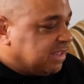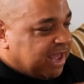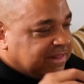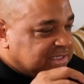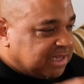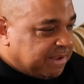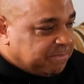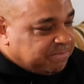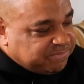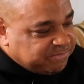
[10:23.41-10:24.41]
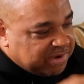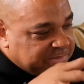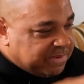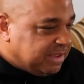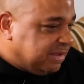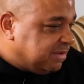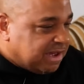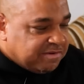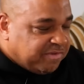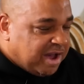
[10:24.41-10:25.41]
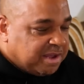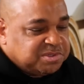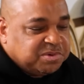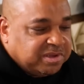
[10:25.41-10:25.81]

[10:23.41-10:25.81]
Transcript: it had this like pumping kind of vibe to